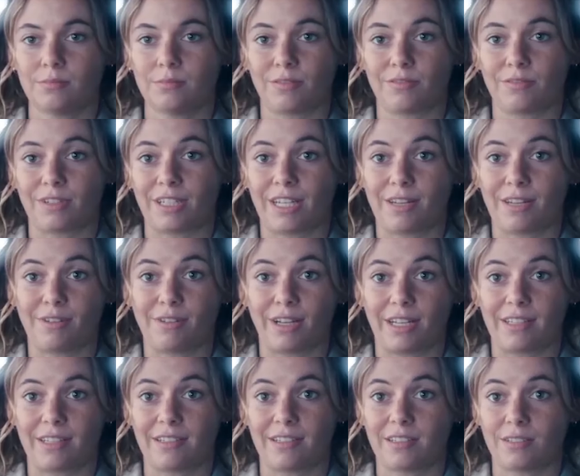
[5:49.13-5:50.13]
wants to
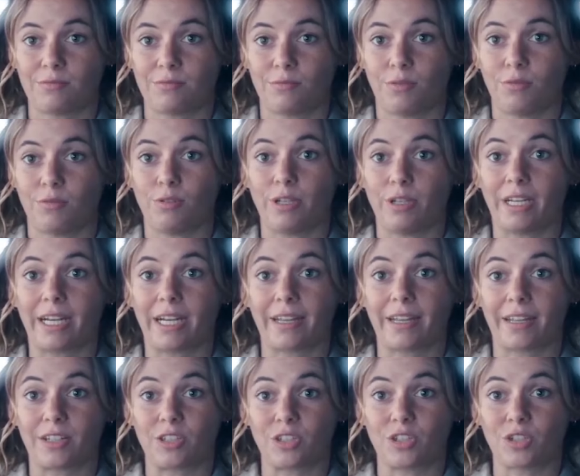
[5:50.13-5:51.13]
save the planet while the
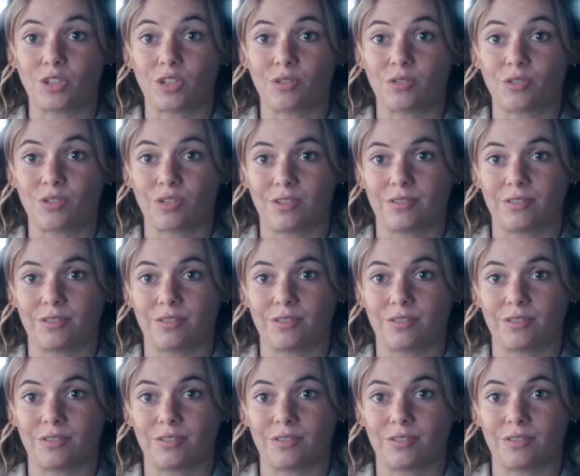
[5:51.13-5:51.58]
patrol doesn't even